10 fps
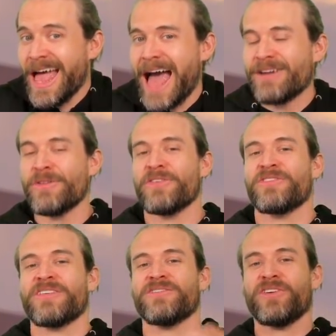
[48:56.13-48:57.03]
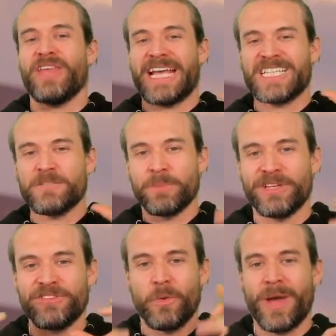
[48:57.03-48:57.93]
I don't know if there's necessarily
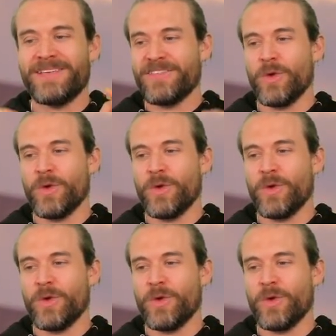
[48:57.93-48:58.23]
explicit ways that